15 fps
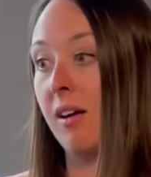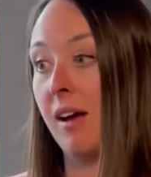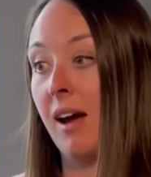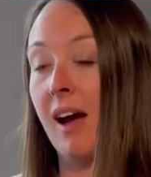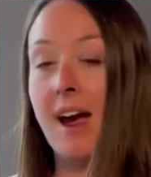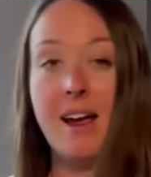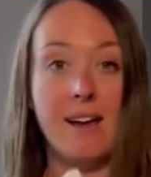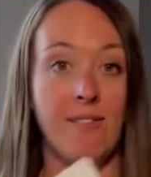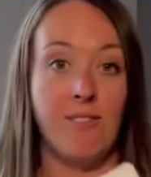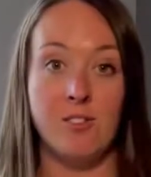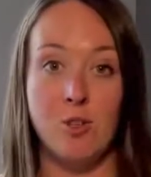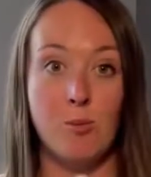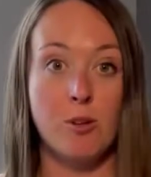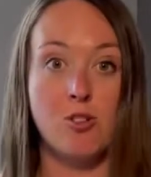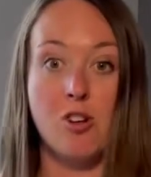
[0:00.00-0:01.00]
I have so
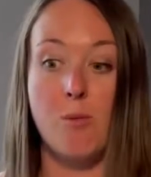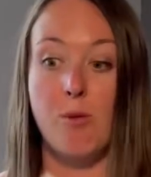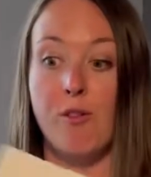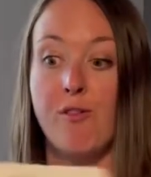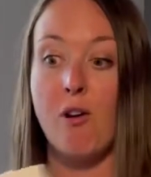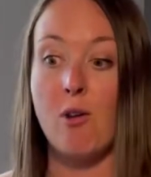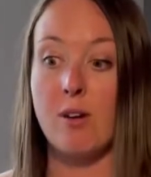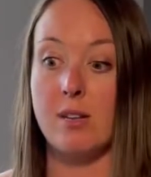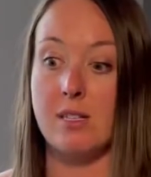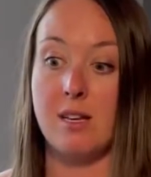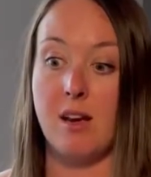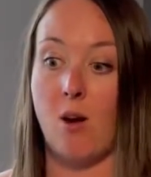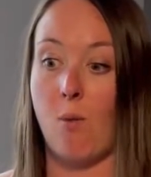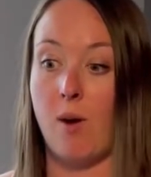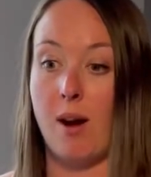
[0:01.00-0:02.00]
much trouble focusing
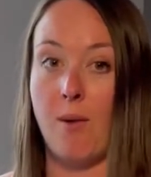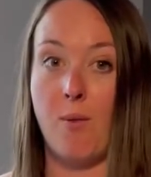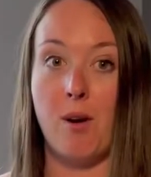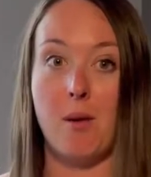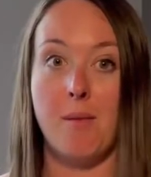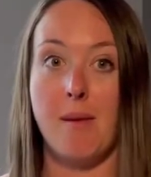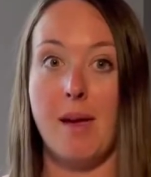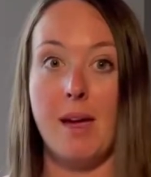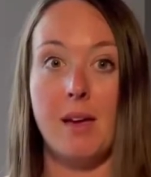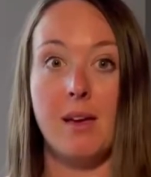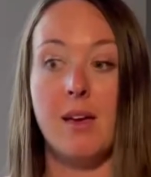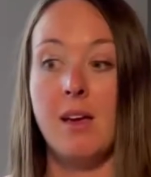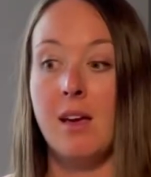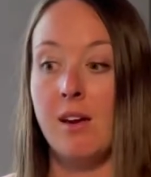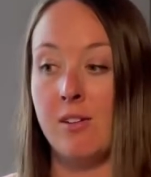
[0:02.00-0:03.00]
on what I want to make.
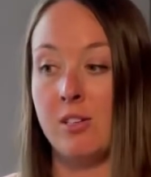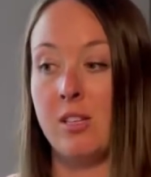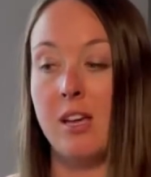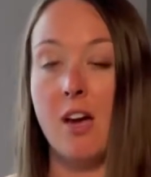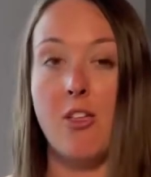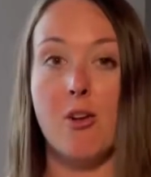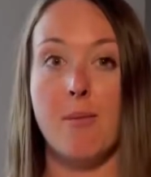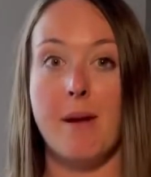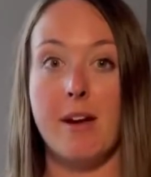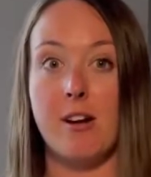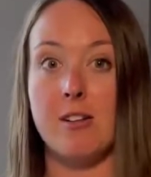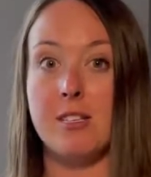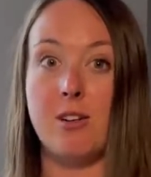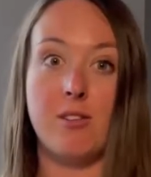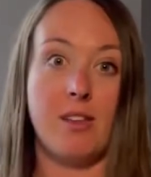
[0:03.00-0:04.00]
To the other
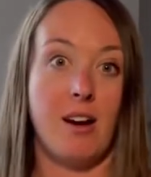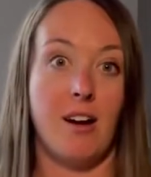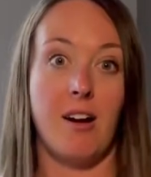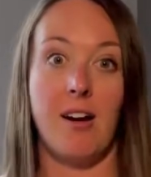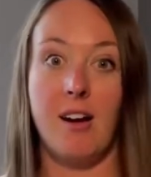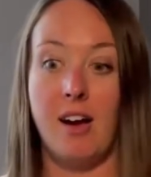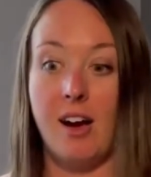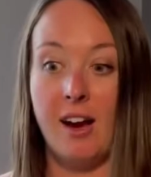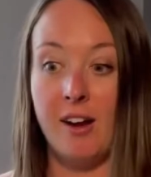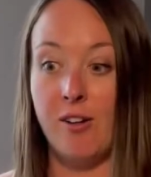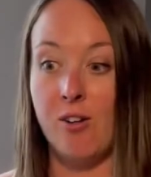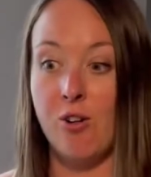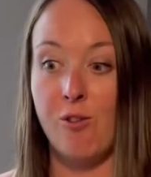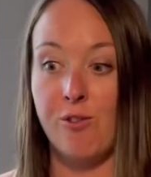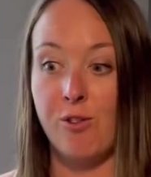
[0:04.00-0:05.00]
makers out there, I don't
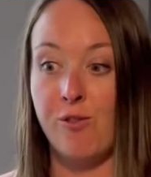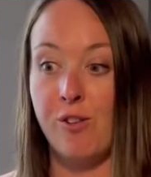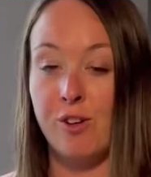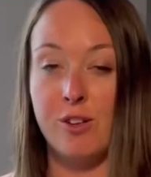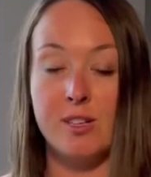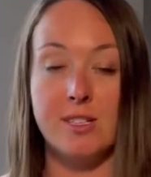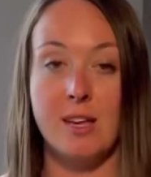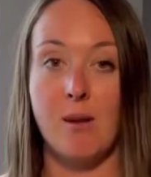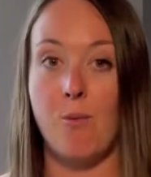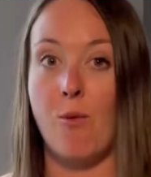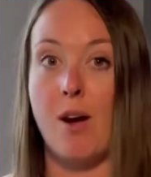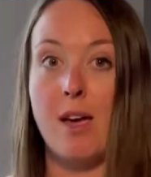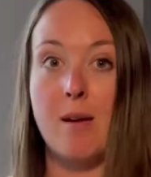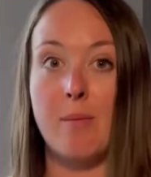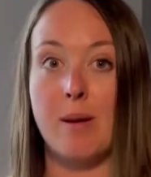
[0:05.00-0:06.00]
know if you feel the same
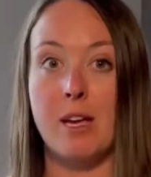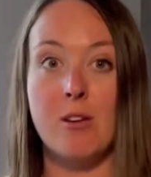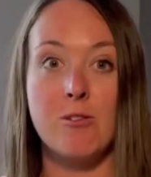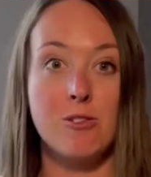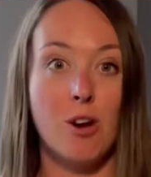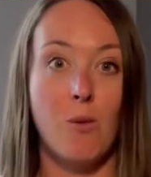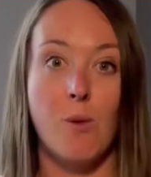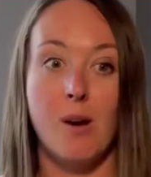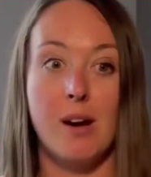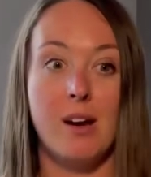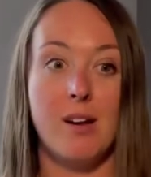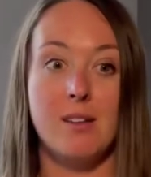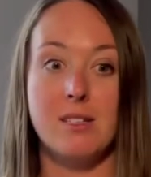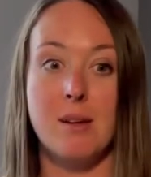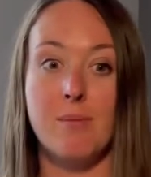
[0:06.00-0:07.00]
way, but you start working
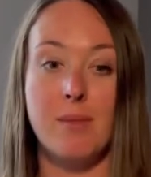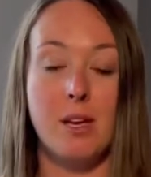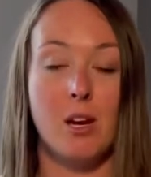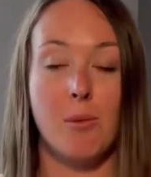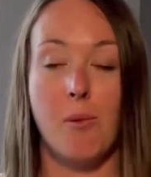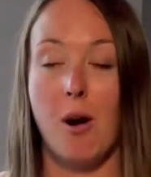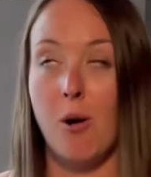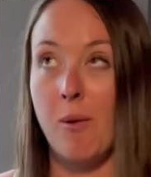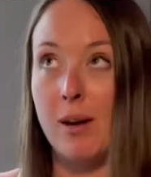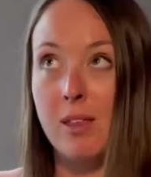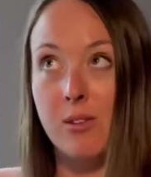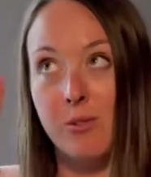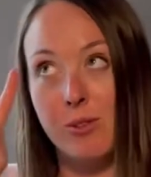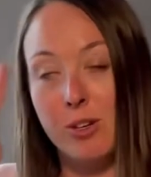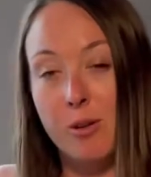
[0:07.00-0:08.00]
on something, you're partway
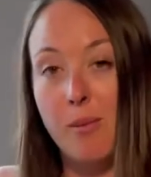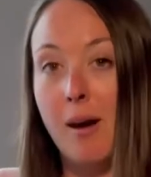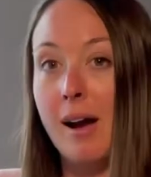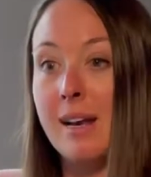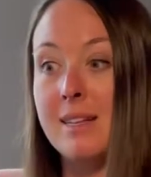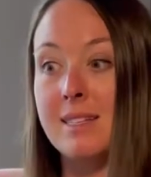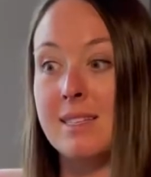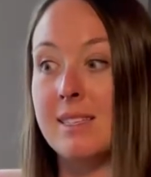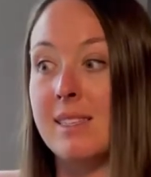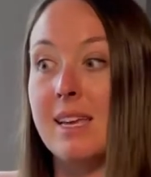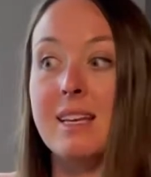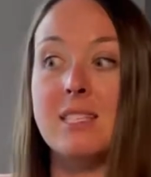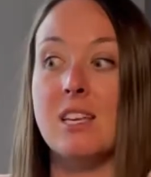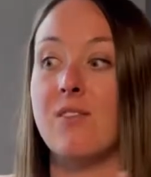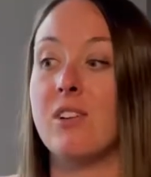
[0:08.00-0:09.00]
through and your mind
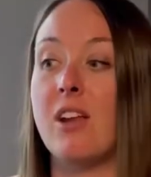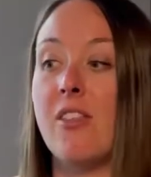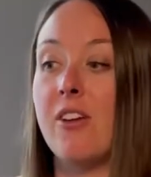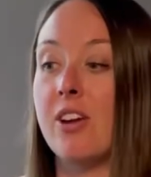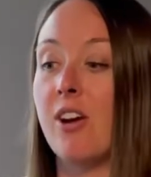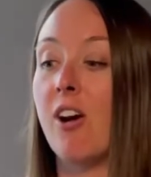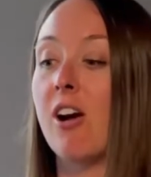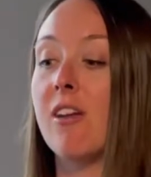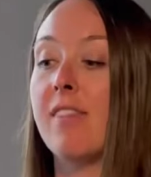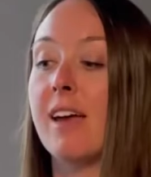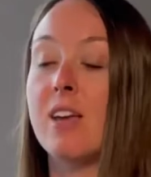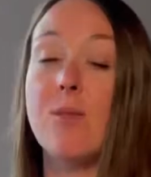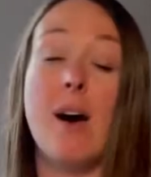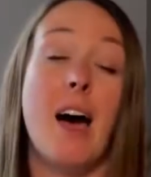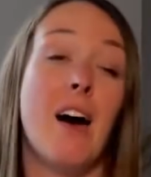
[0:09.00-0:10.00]
thinks of another yarn that
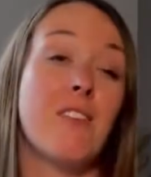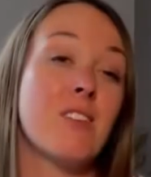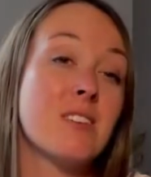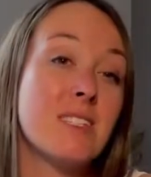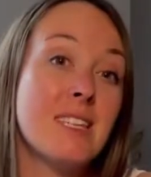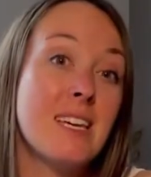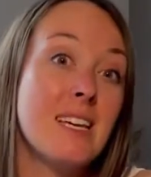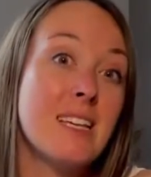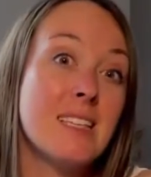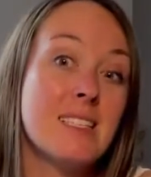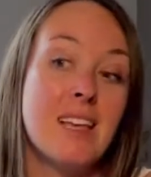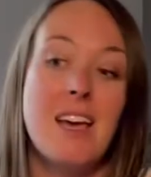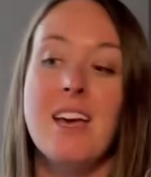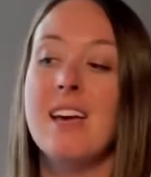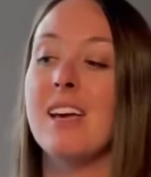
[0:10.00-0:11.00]
you have or sees
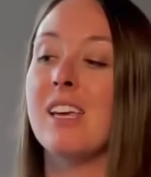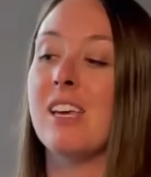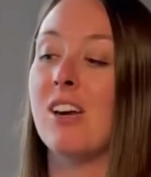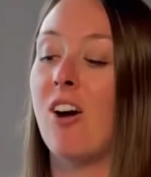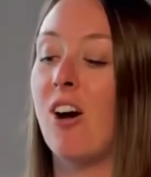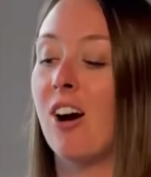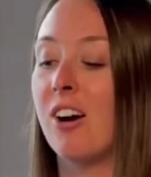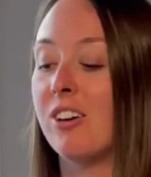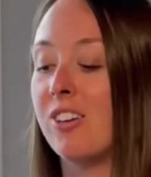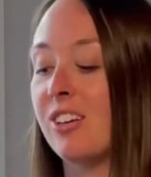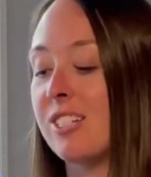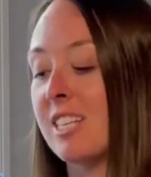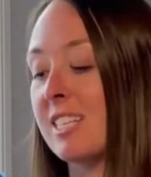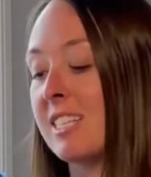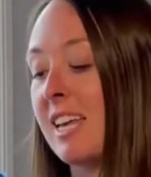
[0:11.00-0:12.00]
yarn or
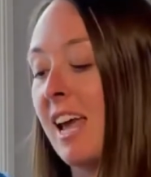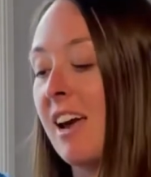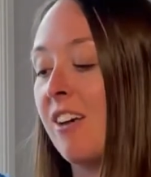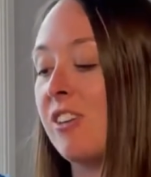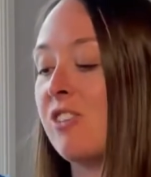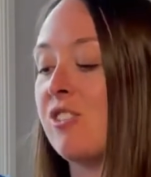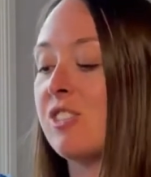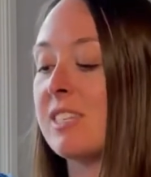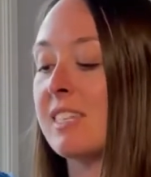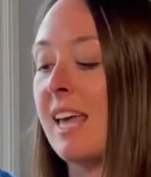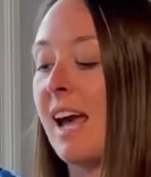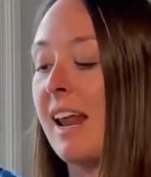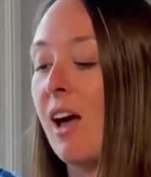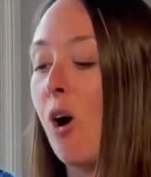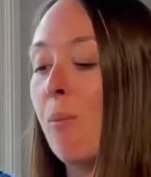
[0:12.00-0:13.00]
there's a sale and you just
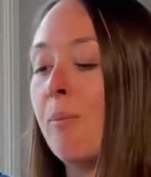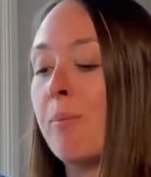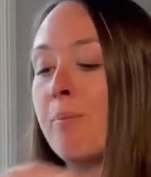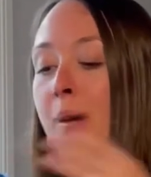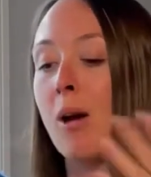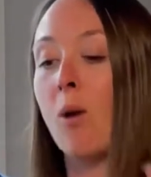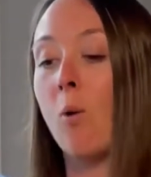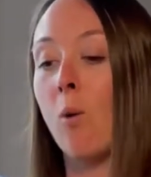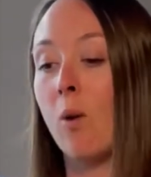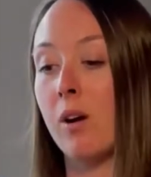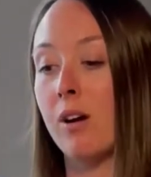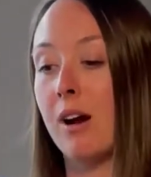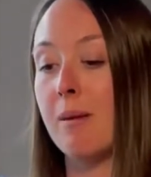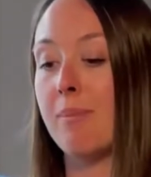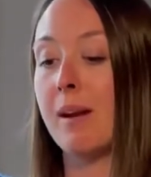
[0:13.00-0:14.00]
can't help but
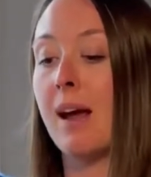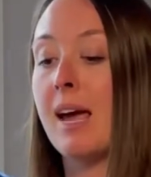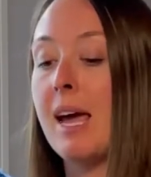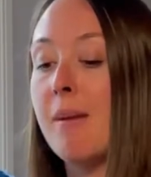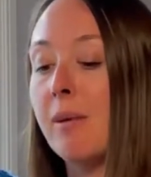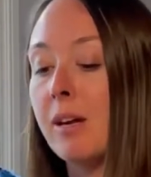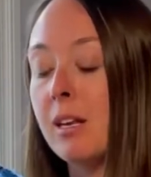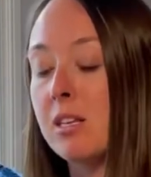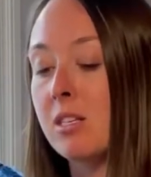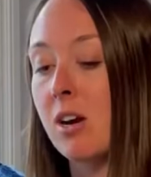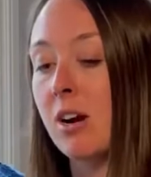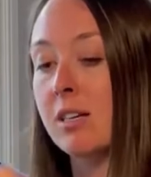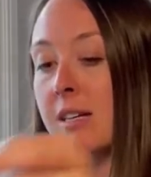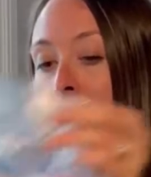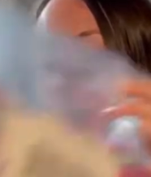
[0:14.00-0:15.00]
order it. But I am going to
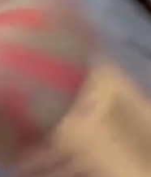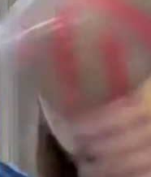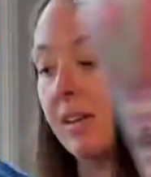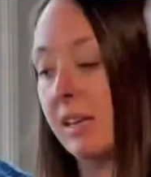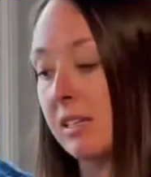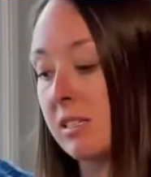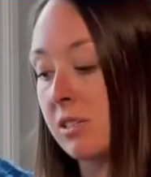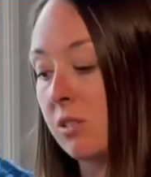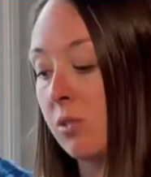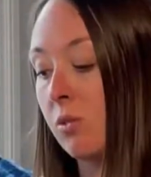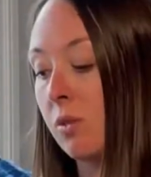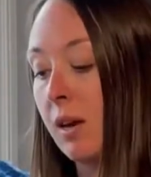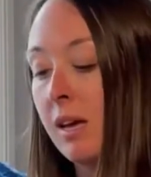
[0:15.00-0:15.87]
start diving into